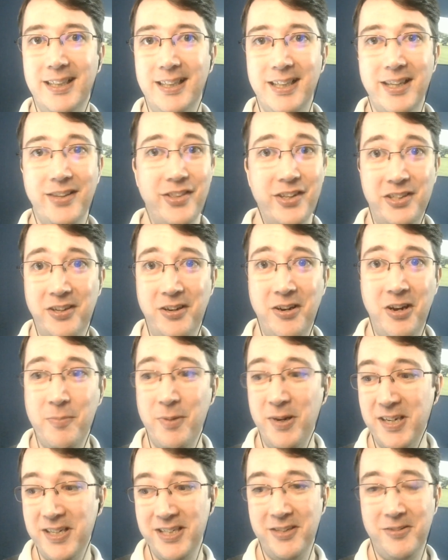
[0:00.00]
At the time,
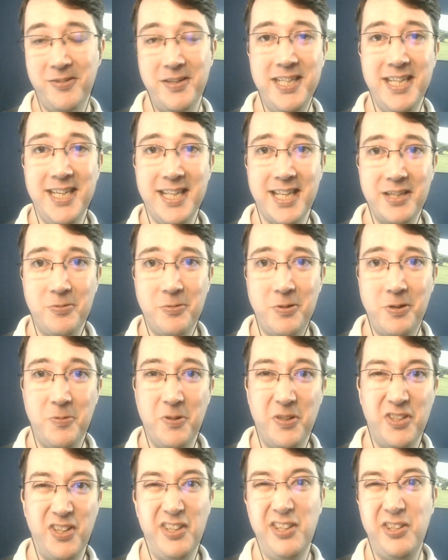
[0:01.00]
I had no idea that's what it
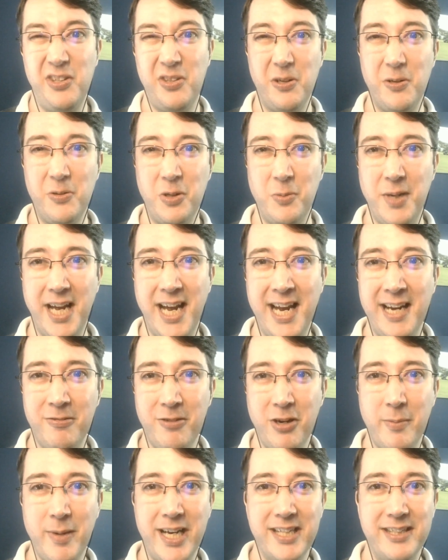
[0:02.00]
was. I just thought I was a bit
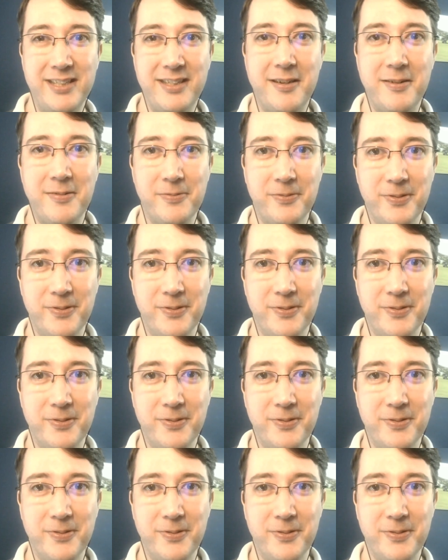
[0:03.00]
angry about stuff.